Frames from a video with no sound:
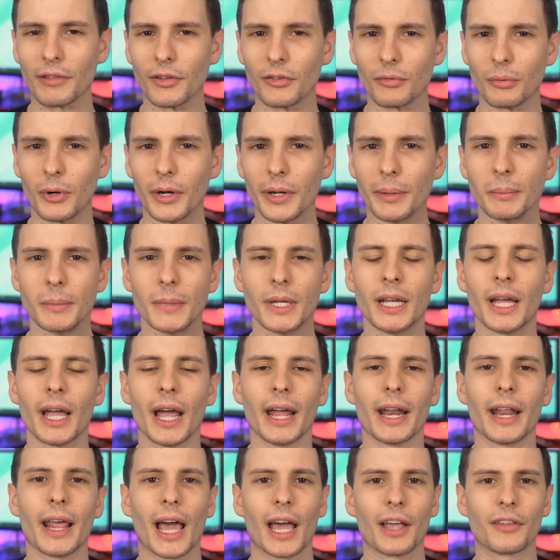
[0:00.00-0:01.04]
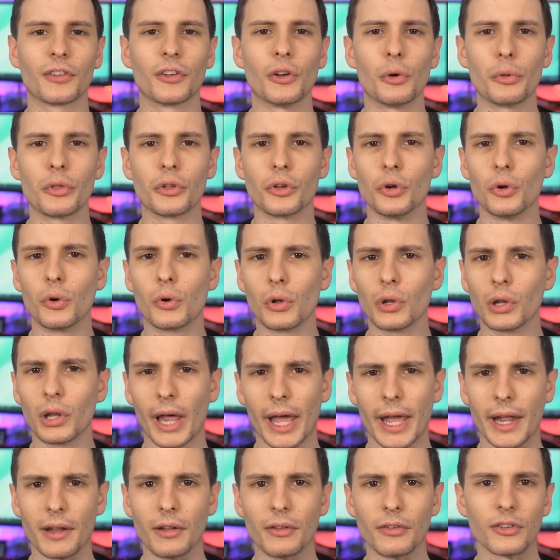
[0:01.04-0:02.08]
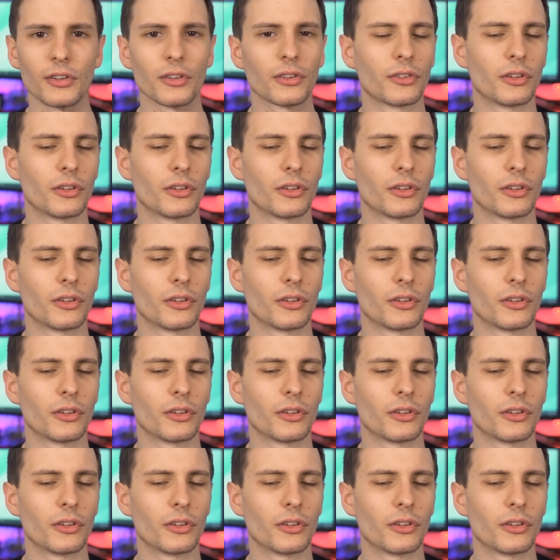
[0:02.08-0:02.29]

this one, and it has to do with Google Lens.